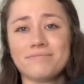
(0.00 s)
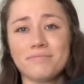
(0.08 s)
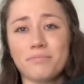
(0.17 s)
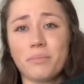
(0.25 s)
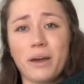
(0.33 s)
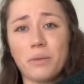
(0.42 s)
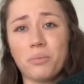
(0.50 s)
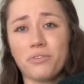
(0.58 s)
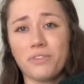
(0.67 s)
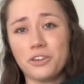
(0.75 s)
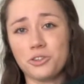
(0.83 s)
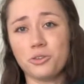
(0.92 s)
my
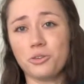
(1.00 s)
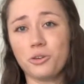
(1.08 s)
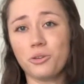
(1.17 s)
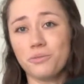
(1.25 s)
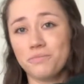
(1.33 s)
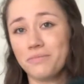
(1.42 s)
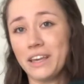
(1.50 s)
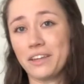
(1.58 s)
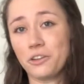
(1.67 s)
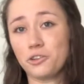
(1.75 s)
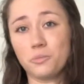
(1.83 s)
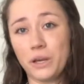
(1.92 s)
professional
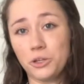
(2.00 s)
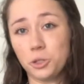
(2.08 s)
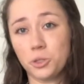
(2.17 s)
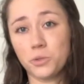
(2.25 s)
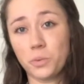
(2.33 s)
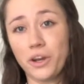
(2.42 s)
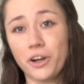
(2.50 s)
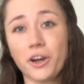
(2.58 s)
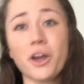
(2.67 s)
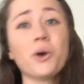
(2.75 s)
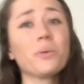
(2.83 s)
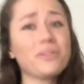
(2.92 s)
English major sweater
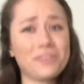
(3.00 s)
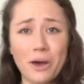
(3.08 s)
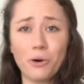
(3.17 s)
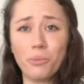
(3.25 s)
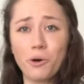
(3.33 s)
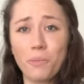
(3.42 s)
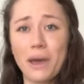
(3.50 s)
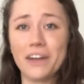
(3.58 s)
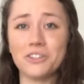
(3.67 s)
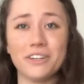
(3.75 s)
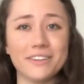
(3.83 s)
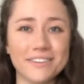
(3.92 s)
with elbow
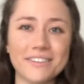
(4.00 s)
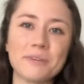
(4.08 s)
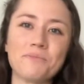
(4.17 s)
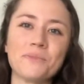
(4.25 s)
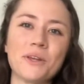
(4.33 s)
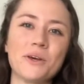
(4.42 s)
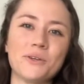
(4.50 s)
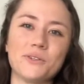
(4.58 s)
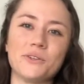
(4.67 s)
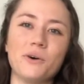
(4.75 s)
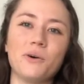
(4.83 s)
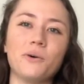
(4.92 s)
patches.
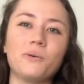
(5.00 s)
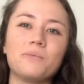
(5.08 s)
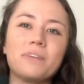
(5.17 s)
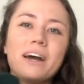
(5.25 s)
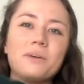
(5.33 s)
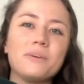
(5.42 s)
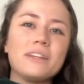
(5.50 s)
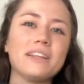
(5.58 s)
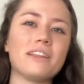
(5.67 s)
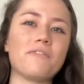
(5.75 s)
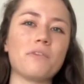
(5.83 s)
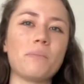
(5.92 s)
So I really
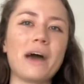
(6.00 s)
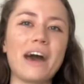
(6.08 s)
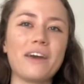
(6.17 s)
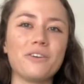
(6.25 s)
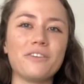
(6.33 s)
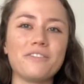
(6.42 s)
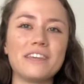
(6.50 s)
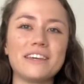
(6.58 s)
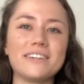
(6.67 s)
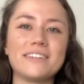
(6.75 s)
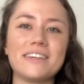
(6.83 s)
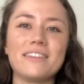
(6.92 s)
love the pattern of
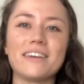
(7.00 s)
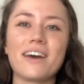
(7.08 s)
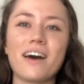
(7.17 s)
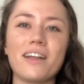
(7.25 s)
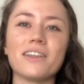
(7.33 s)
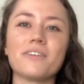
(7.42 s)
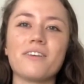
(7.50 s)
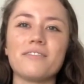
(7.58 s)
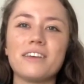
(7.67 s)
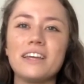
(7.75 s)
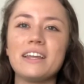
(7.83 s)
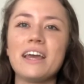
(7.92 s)
this and the color of
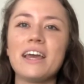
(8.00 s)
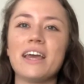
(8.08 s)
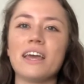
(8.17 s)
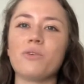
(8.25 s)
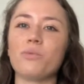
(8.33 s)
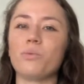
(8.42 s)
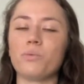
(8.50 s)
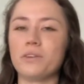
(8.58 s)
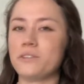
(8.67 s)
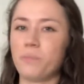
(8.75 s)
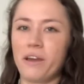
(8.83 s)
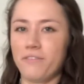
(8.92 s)
it. It
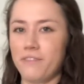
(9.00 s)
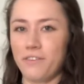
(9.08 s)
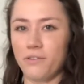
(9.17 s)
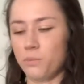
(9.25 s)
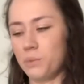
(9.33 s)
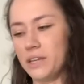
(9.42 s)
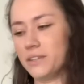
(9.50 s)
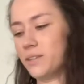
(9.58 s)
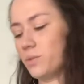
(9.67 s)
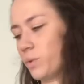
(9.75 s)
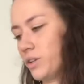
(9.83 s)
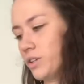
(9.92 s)
is my favorite piece
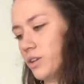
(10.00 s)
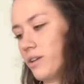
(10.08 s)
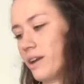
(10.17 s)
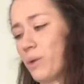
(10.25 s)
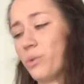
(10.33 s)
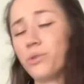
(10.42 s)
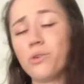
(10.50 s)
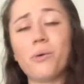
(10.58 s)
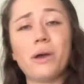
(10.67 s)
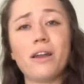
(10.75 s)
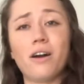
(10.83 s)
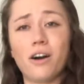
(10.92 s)
in winter, and I will throw
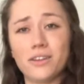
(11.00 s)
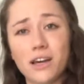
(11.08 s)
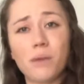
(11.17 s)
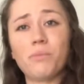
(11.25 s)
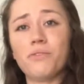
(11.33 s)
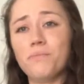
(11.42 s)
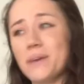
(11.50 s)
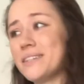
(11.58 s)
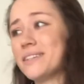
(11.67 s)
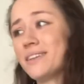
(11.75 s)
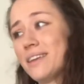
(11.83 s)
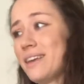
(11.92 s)
it on top of
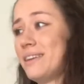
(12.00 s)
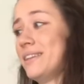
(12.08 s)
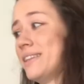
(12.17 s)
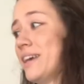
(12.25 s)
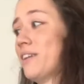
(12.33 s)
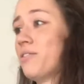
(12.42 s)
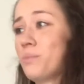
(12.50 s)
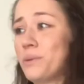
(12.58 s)
basically anything from a